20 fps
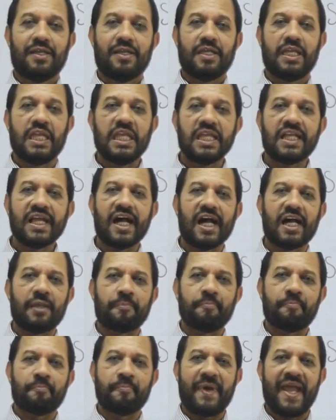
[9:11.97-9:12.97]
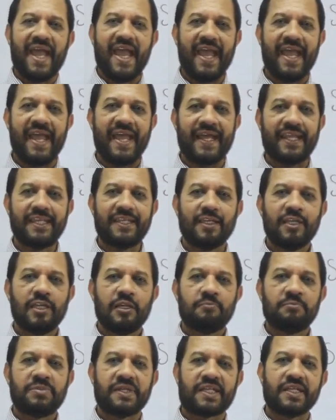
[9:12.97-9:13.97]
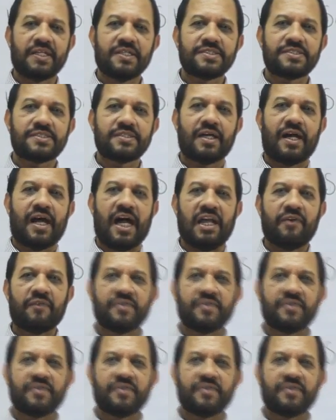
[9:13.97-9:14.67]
He got mad because I